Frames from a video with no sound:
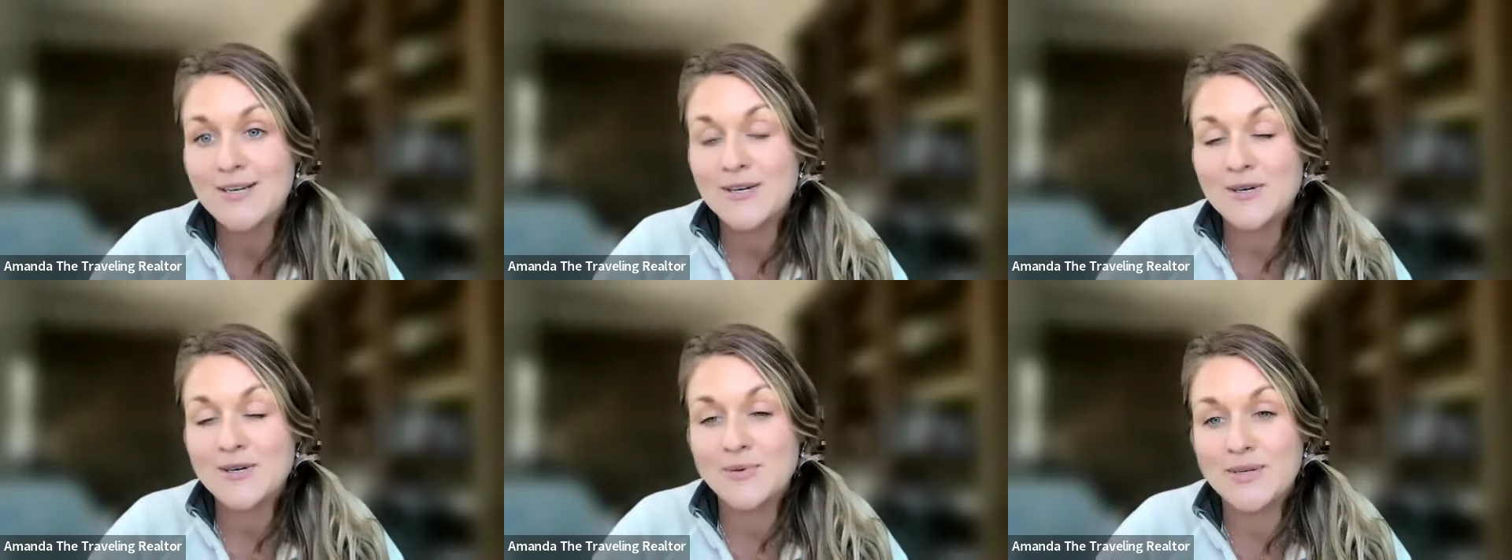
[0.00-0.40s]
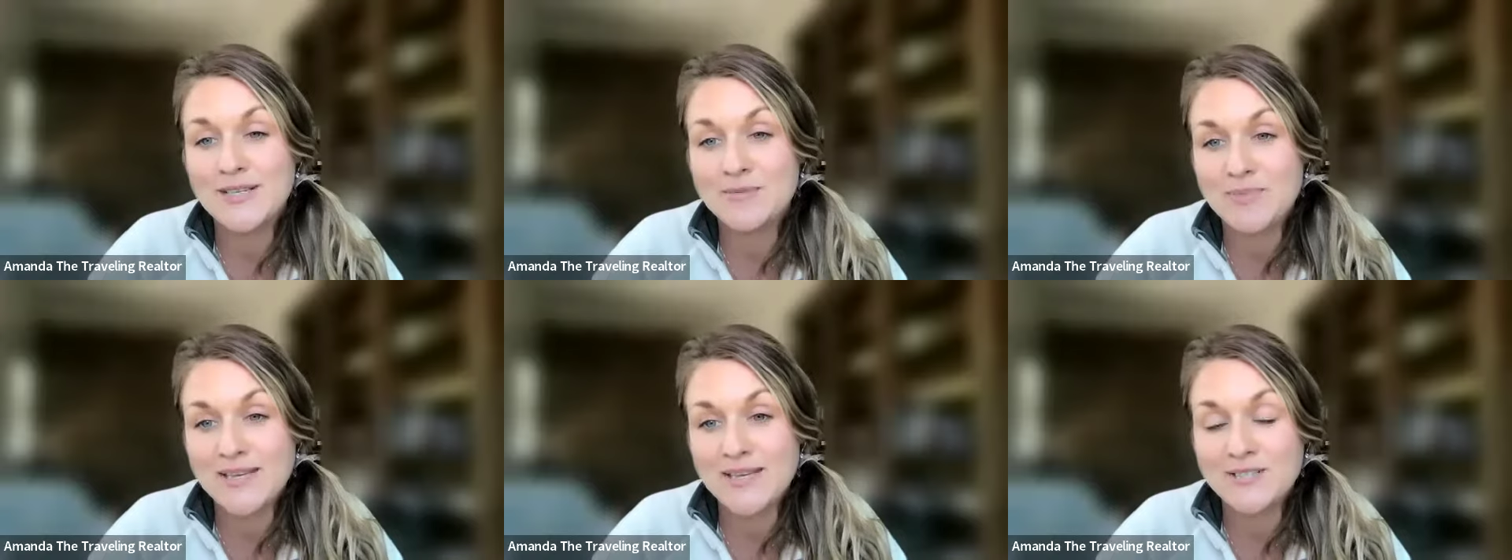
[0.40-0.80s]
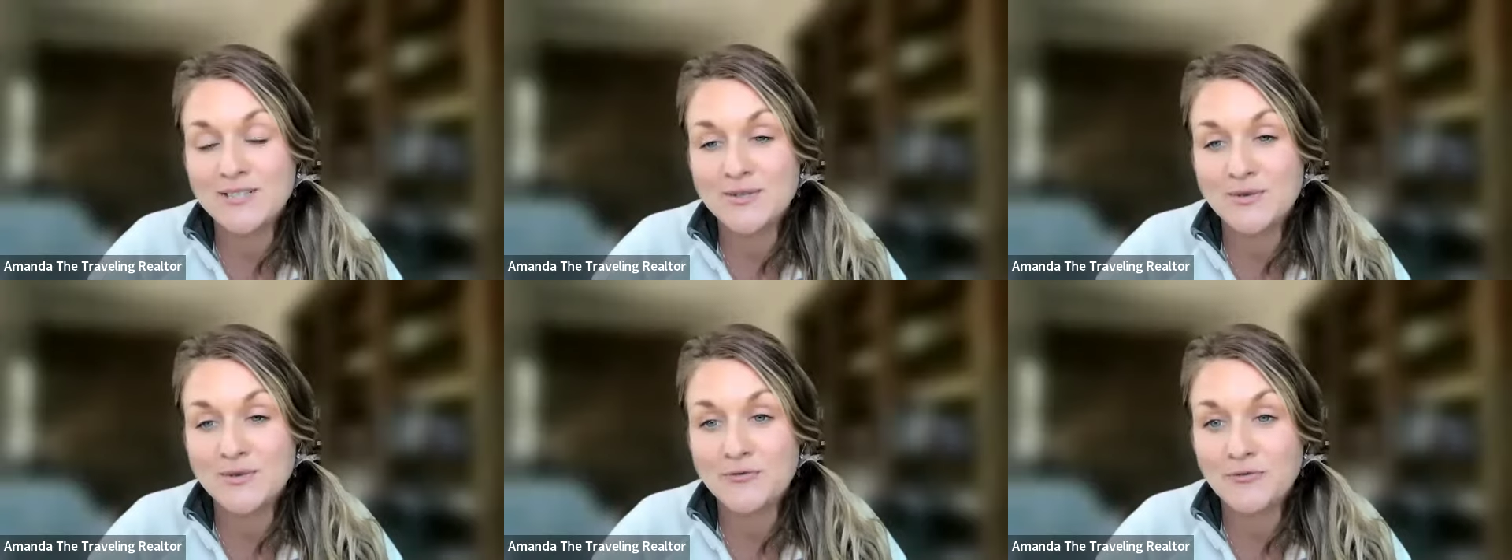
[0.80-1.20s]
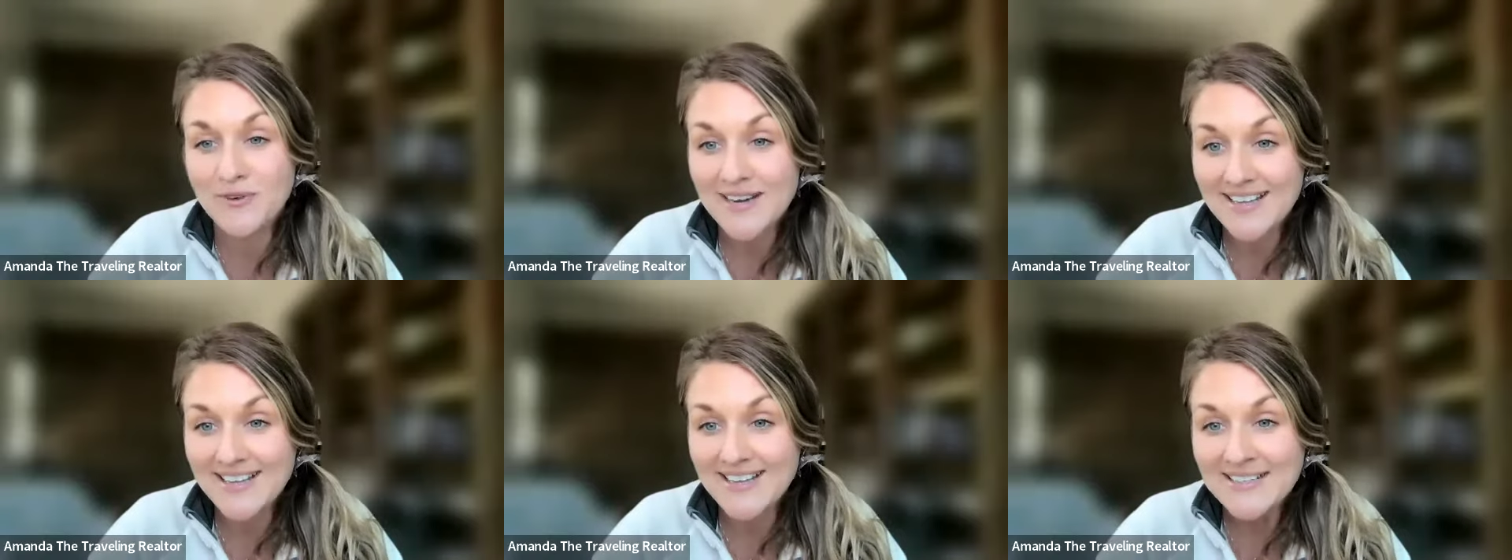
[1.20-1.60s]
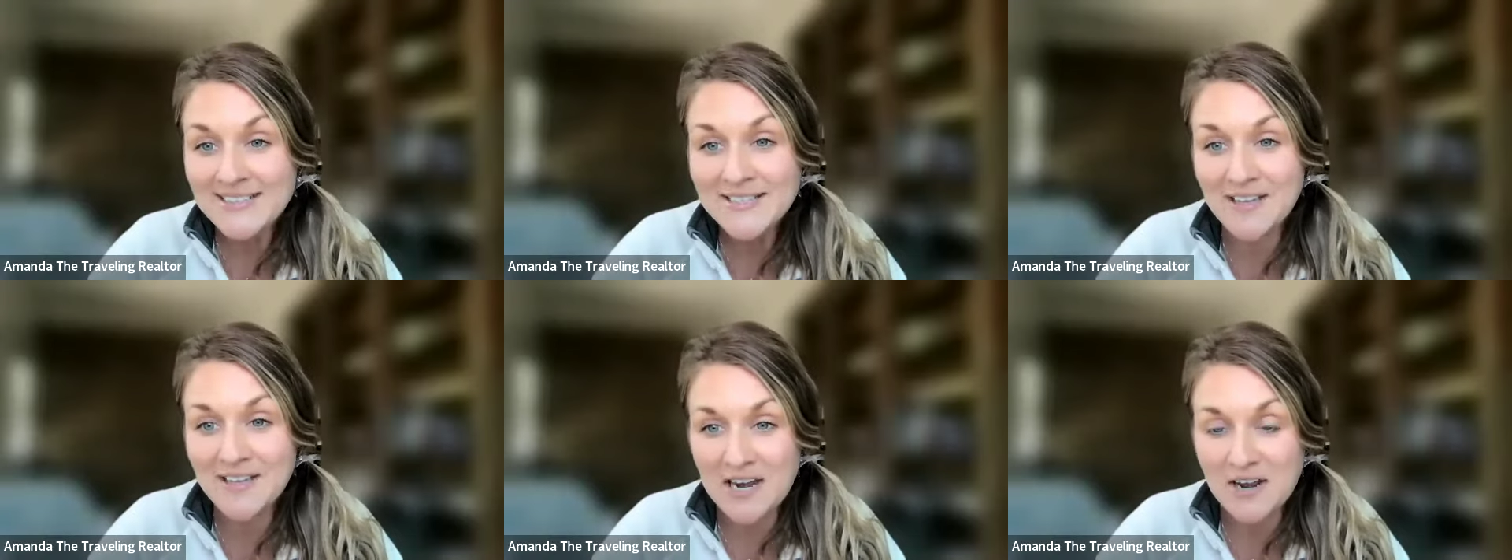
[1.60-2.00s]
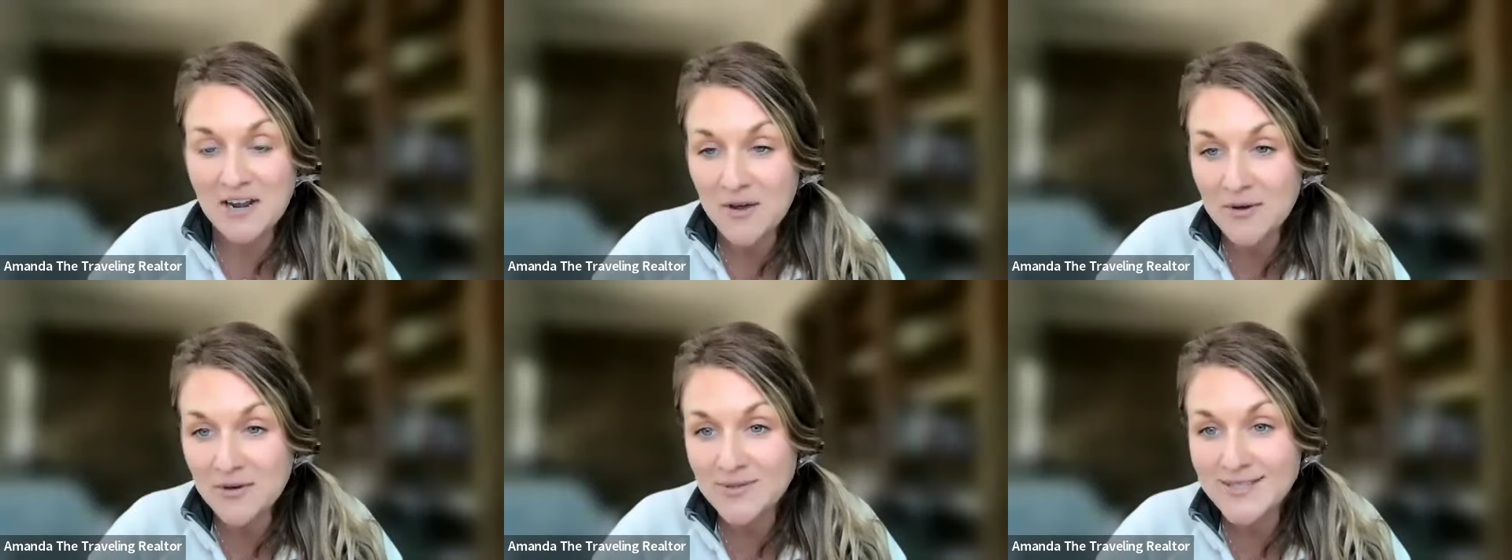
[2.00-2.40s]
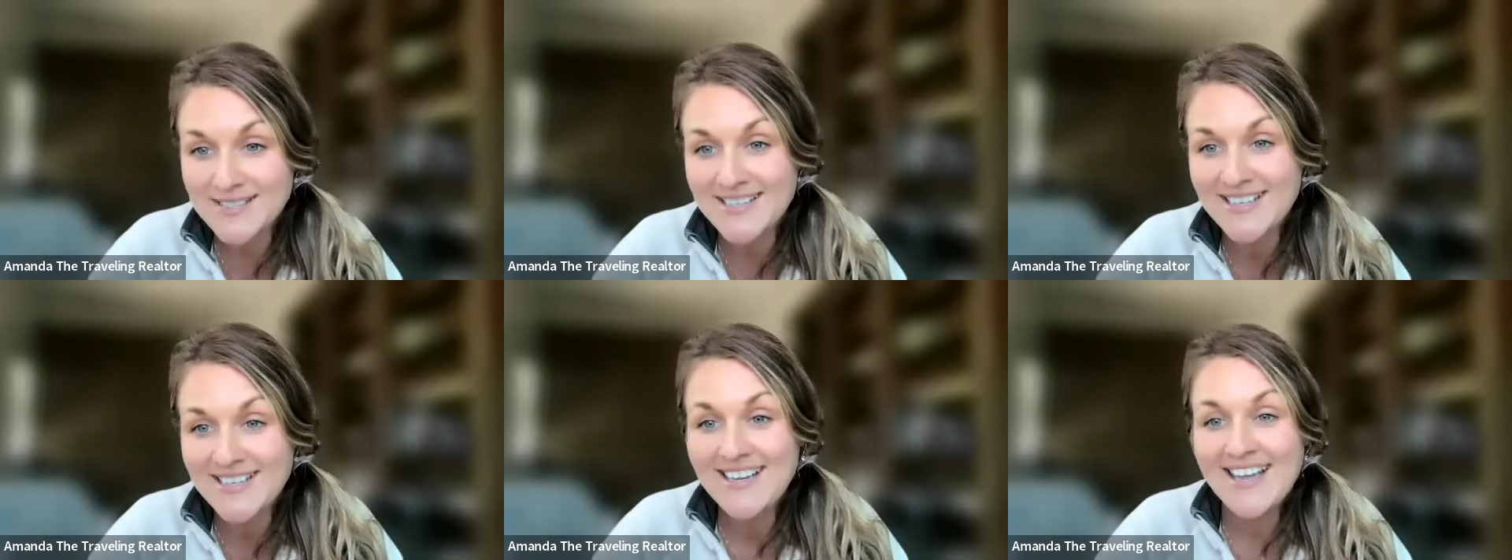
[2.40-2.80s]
would be to friend a lot of hosts